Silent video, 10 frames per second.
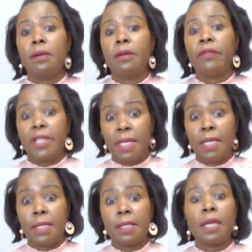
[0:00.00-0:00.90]

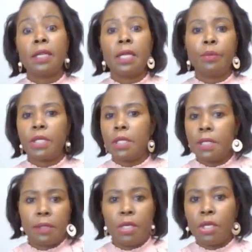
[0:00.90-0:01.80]
facilities, and inpatient
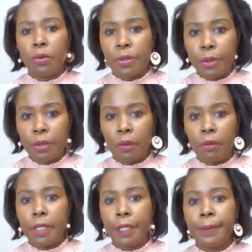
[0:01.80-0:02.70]
doesn't mean hospital
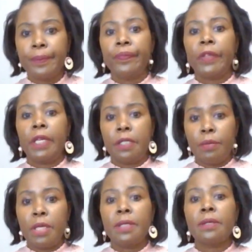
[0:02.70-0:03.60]
only. It
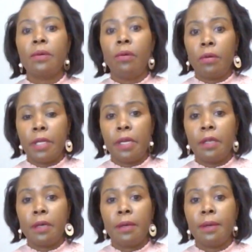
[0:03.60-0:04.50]
means all the
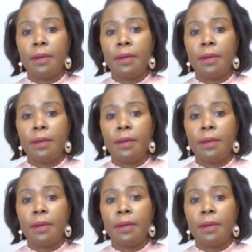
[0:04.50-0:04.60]
other.